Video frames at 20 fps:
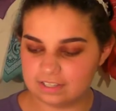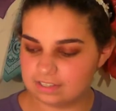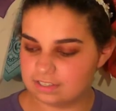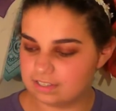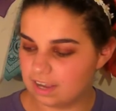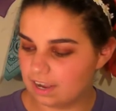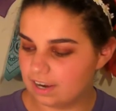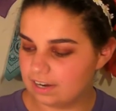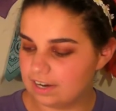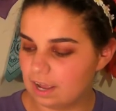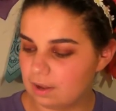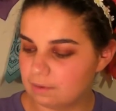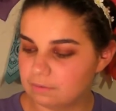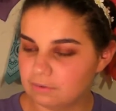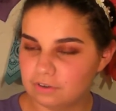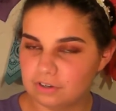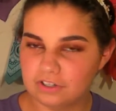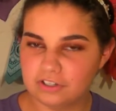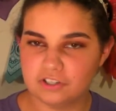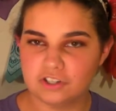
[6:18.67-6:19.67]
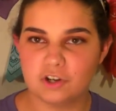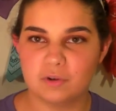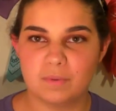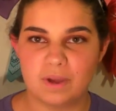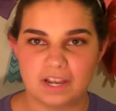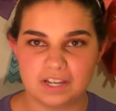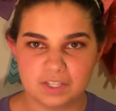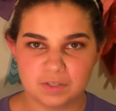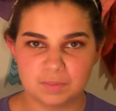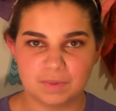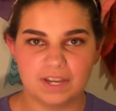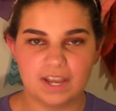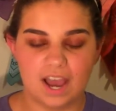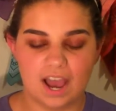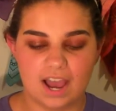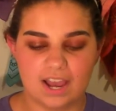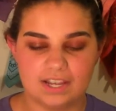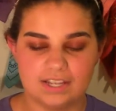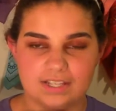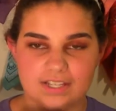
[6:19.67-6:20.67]
is done, I'm going to go back to my
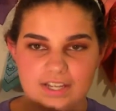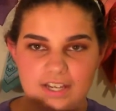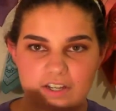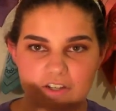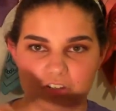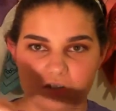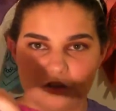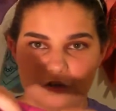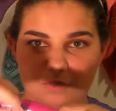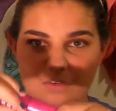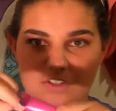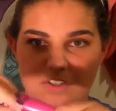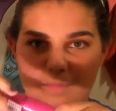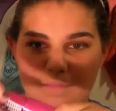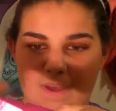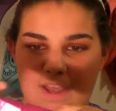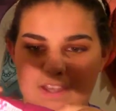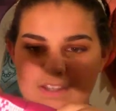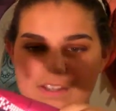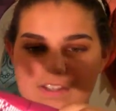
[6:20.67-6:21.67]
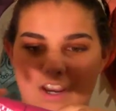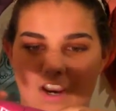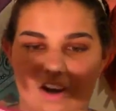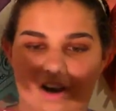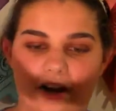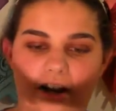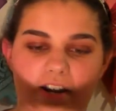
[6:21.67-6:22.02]
eyes and do some mascara,